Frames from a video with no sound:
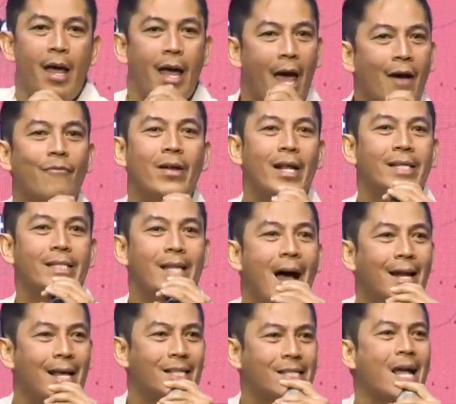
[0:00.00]
Heaven is
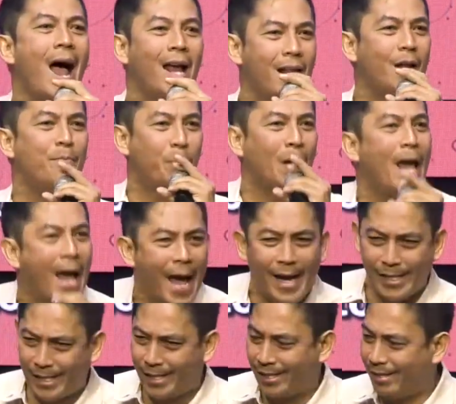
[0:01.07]
not a silent
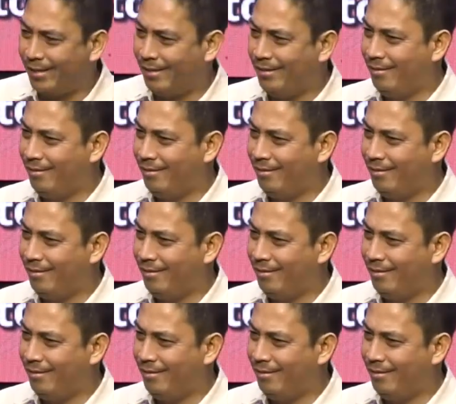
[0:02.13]
place!